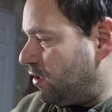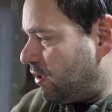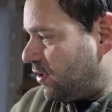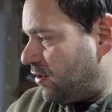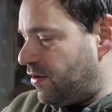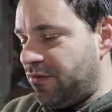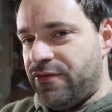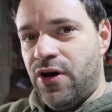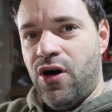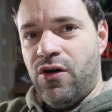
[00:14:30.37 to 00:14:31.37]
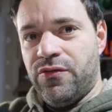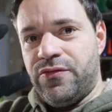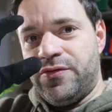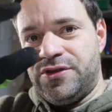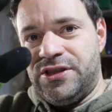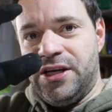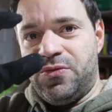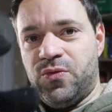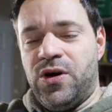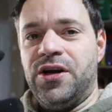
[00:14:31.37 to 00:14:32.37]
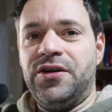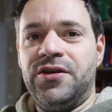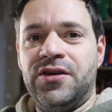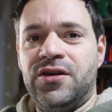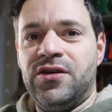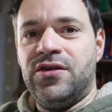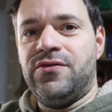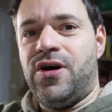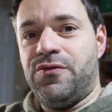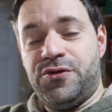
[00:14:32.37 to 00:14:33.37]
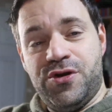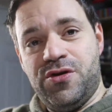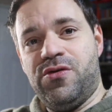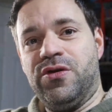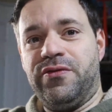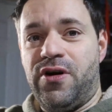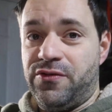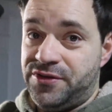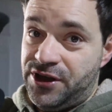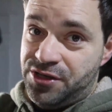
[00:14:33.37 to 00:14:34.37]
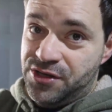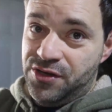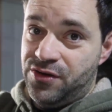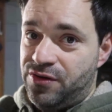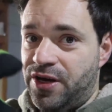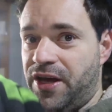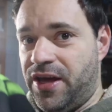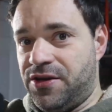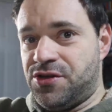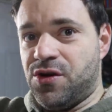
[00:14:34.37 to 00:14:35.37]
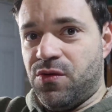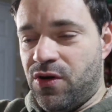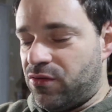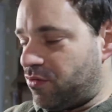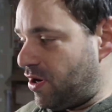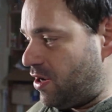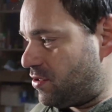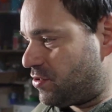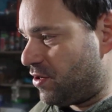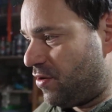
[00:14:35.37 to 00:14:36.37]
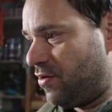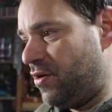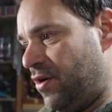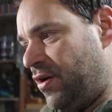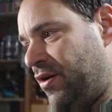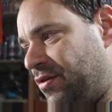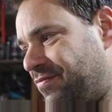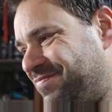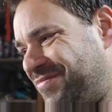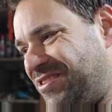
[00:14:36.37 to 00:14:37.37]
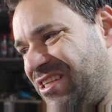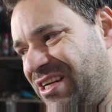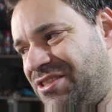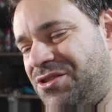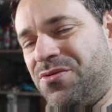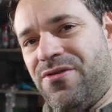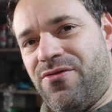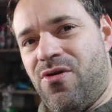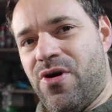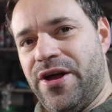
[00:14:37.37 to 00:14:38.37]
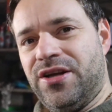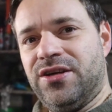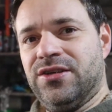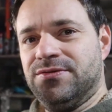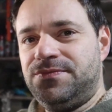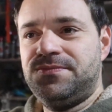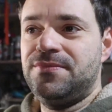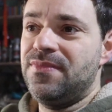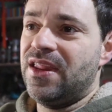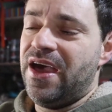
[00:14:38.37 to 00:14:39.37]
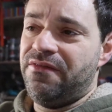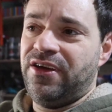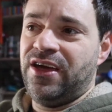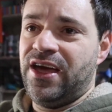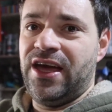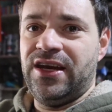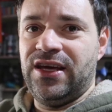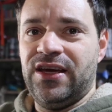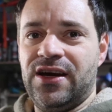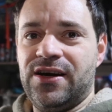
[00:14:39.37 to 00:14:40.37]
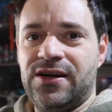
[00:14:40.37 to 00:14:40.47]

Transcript: valve seat 1, valve 2 on the valve seat 2, and so on, right? So just to avoid having any